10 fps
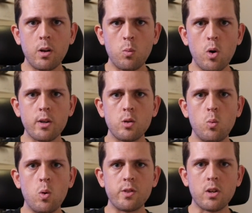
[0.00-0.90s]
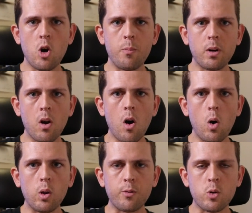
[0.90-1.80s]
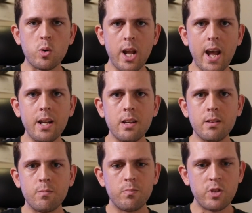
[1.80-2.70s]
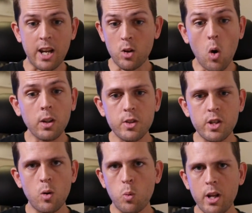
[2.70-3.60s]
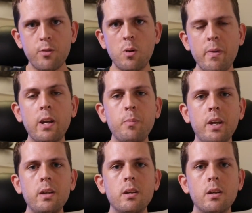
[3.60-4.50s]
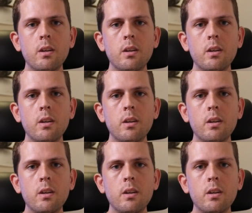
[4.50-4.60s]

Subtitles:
work towards a common goal of creating technology or whatever it may be,